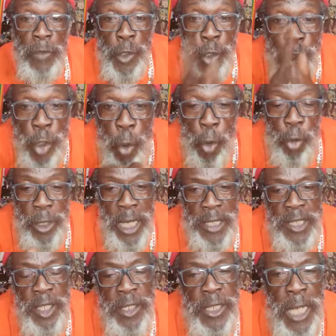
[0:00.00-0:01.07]
You
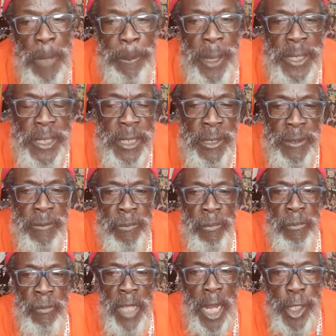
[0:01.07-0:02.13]
that says apostle.
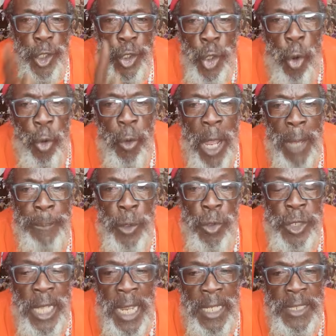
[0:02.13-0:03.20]
And you
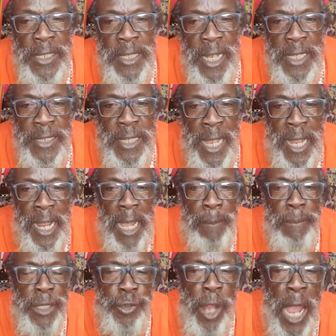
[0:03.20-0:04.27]
abuse Haile Selassie,
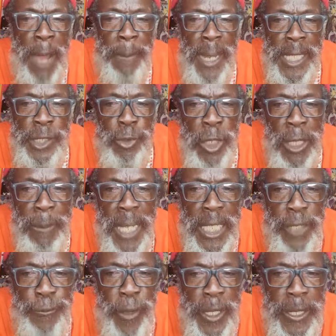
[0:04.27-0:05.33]
because me draw my sword and
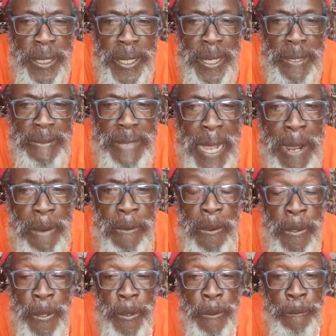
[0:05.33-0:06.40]
me defend the king. Now,
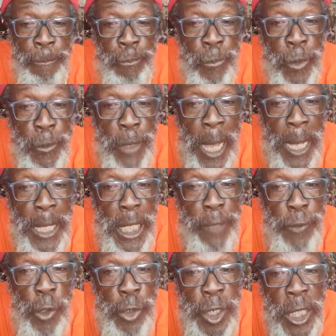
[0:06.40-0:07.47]
I
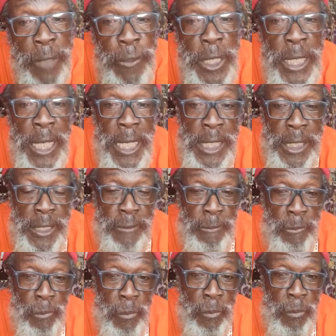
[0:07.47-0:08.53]
give you 7 days.